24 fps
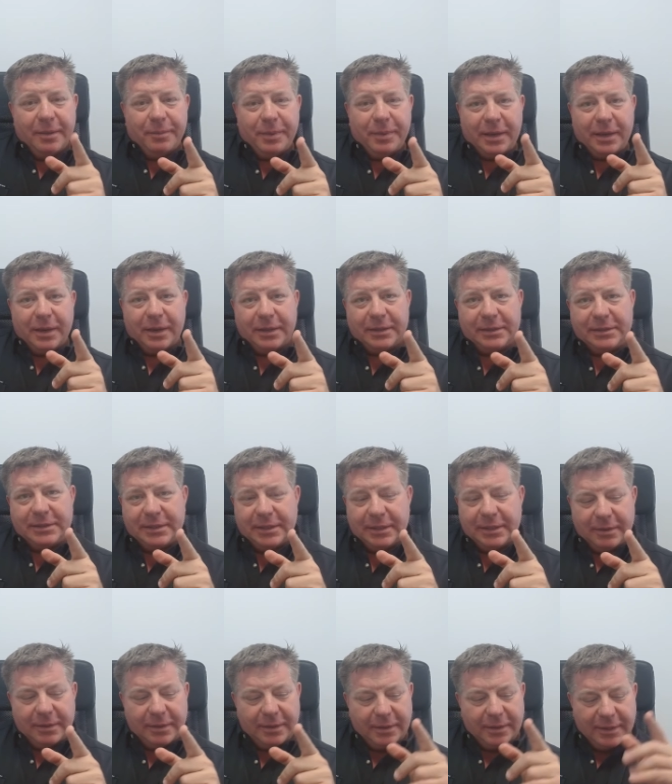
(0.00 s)
Because
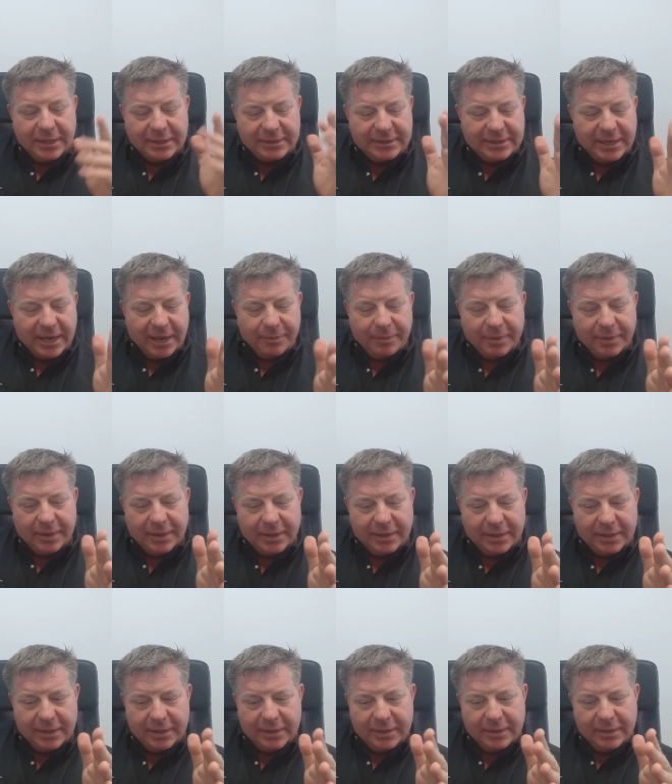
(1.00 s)
this
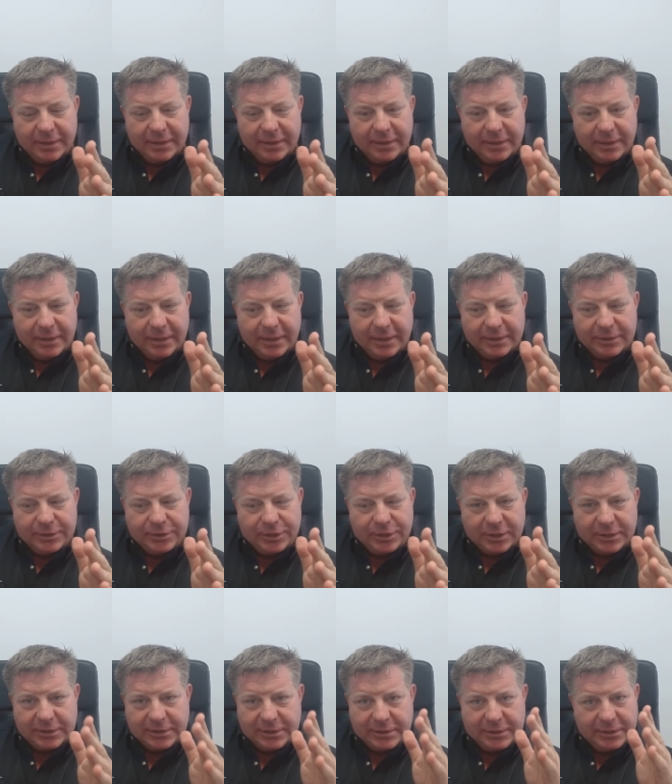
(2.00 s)
statement is
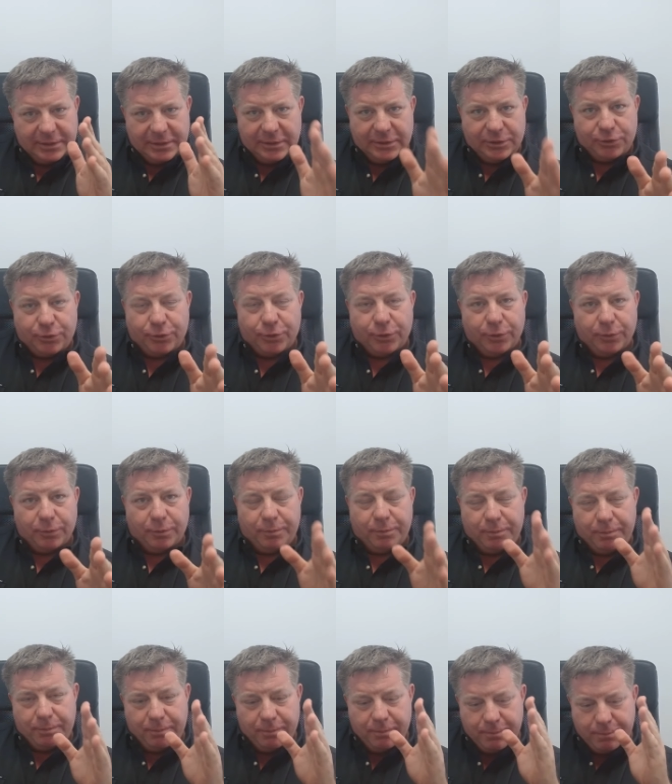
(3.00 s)
just true.
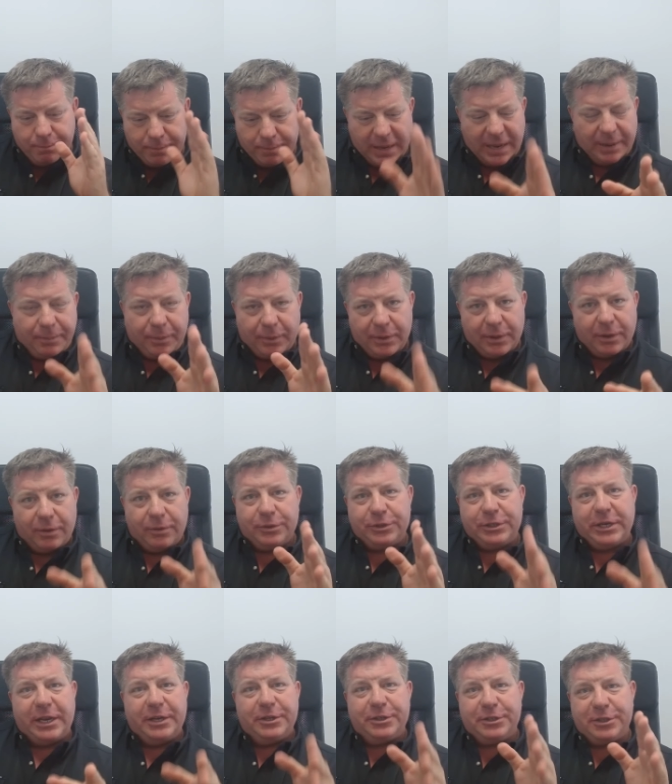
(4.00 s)
People don't
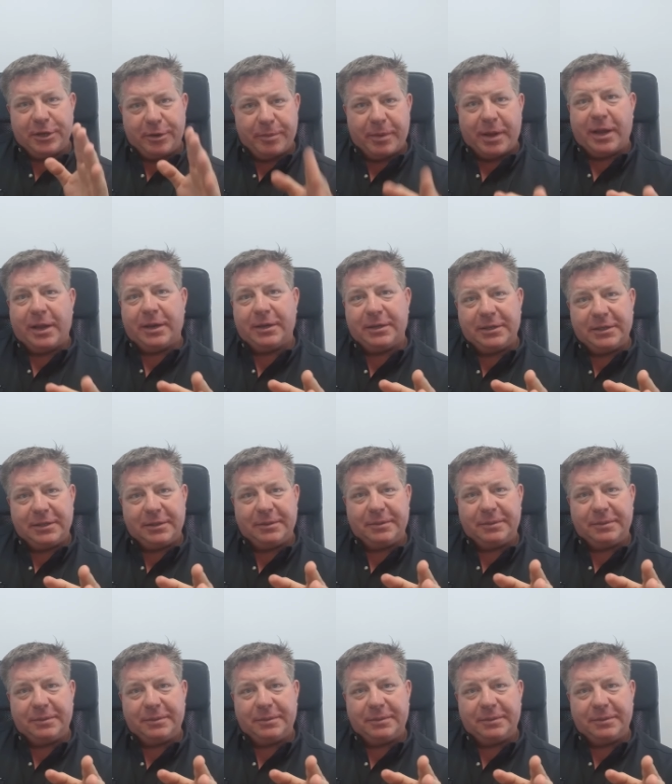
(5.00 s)
change their mind.